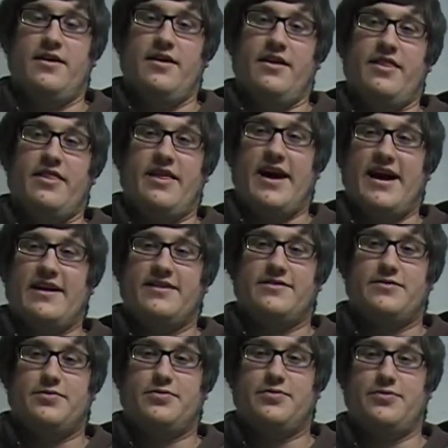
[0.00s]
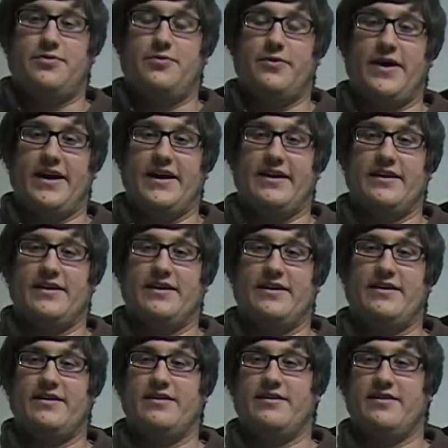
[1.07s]
that is when
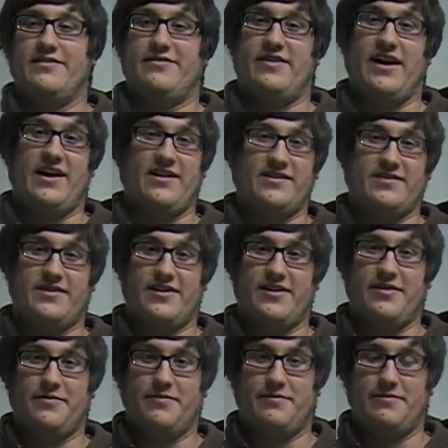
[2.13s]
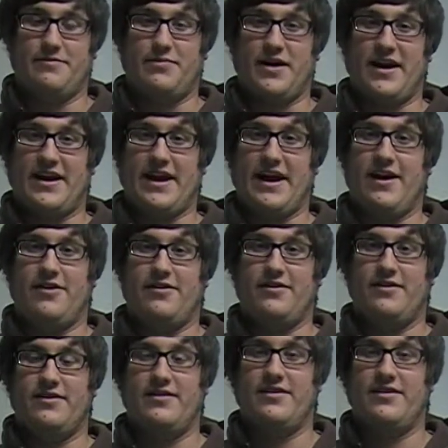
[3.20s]
the violence started to break out,